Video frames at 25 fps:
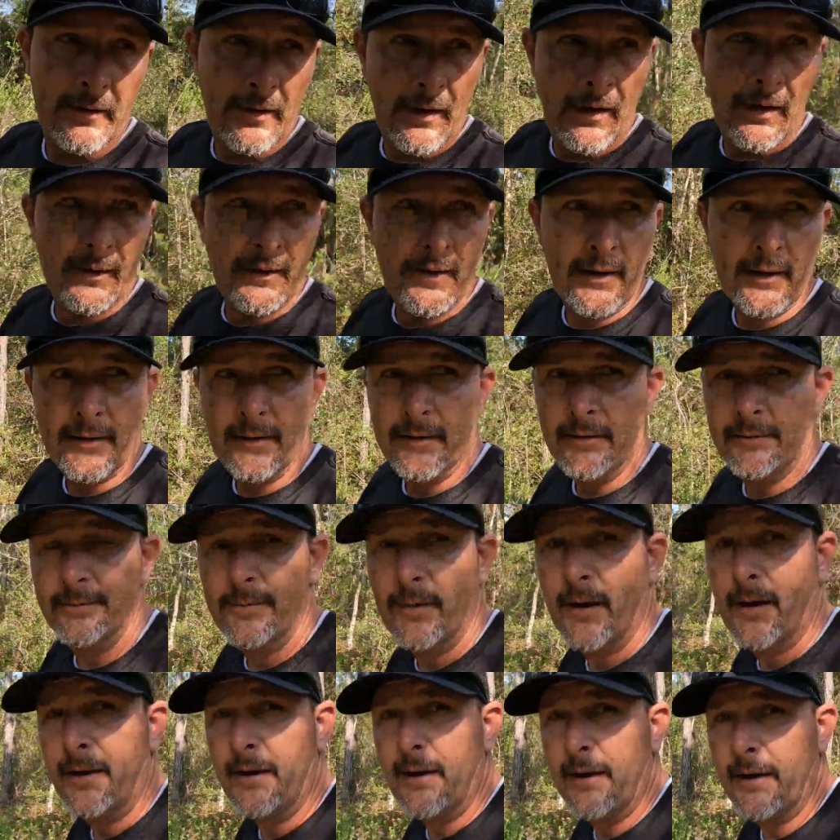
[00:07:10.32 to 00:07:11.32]
I
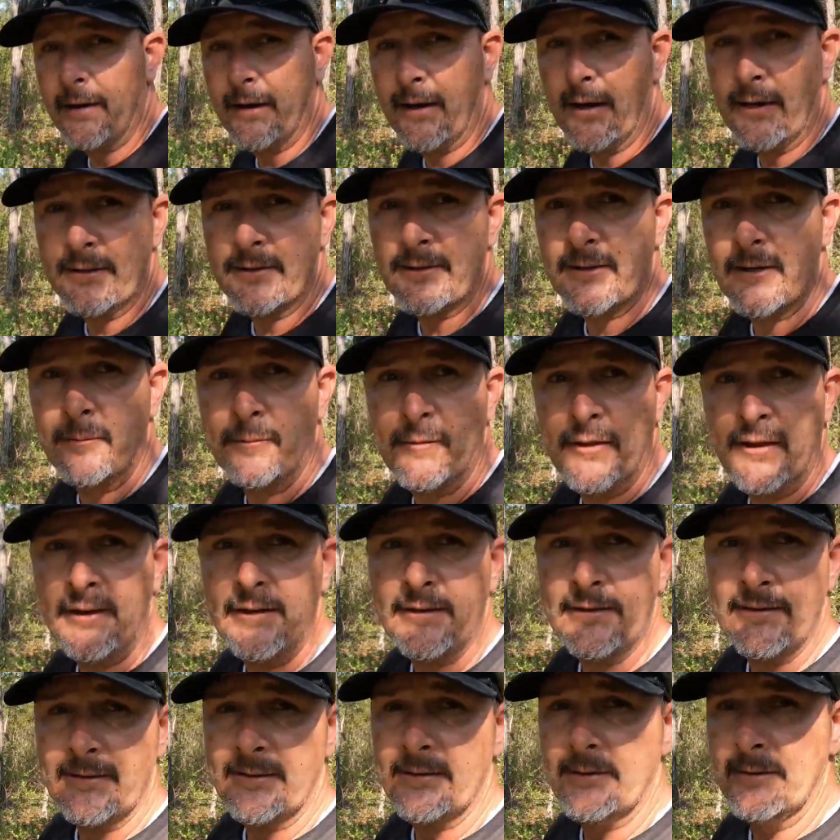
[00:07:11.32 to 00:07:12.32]
gotta cut some of
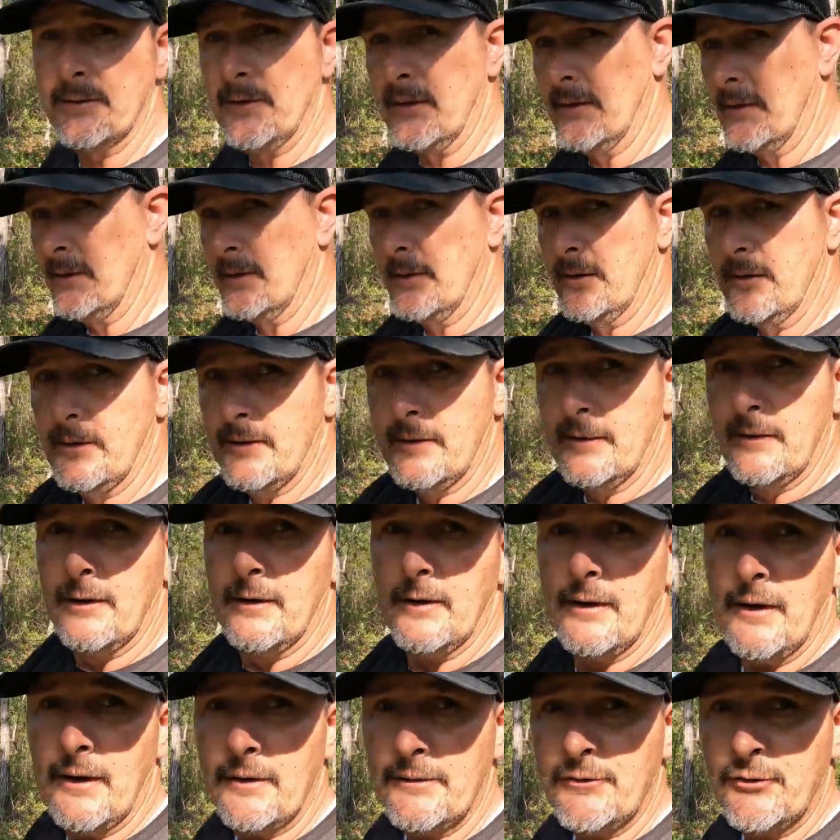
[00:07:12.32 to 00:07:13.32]
these
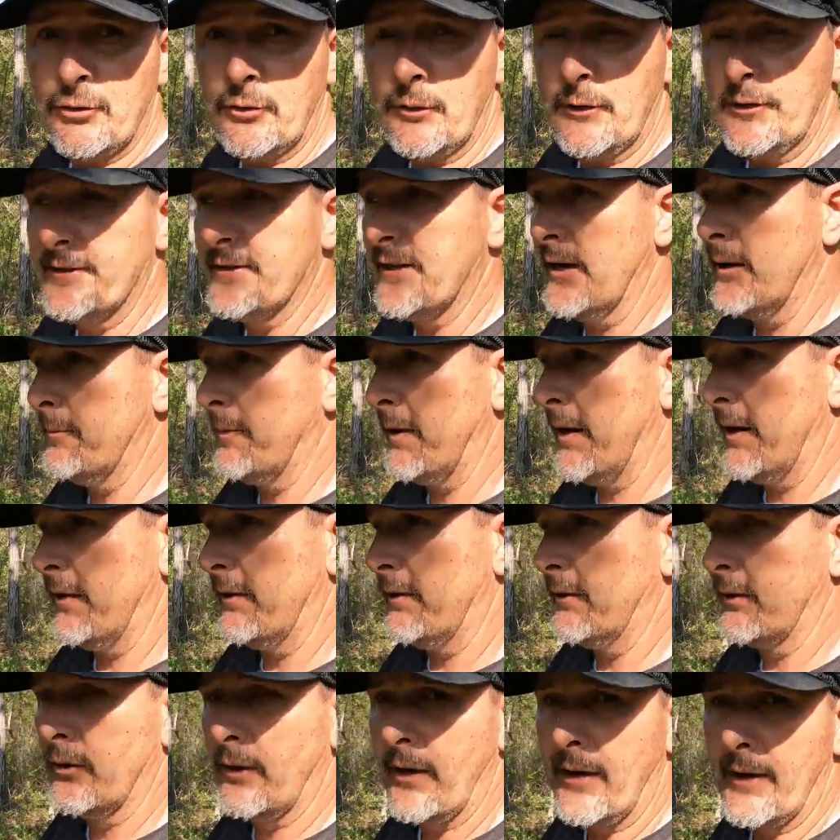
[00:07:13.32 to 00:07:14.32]
trees up out of
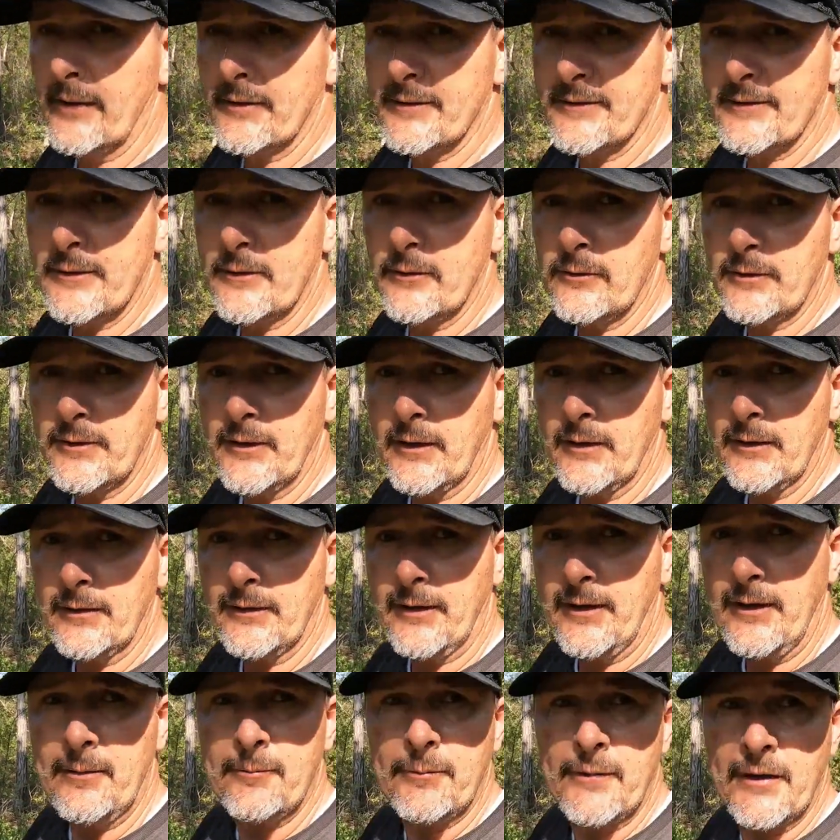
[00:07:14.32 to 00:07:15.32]
the ground so it doesn't
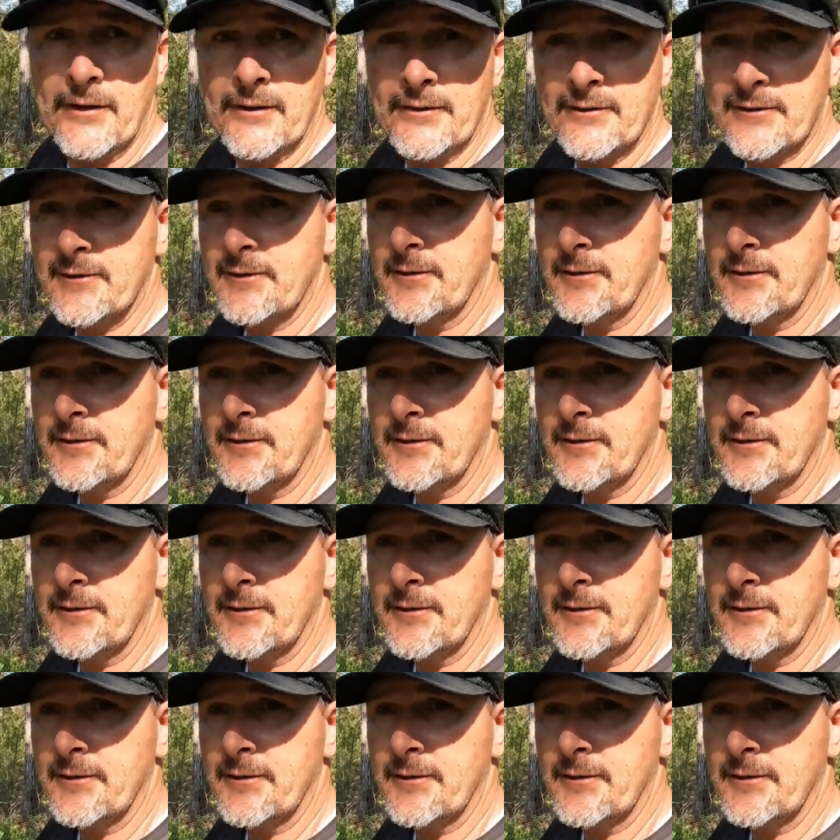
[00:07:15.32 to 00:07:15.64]
keep getting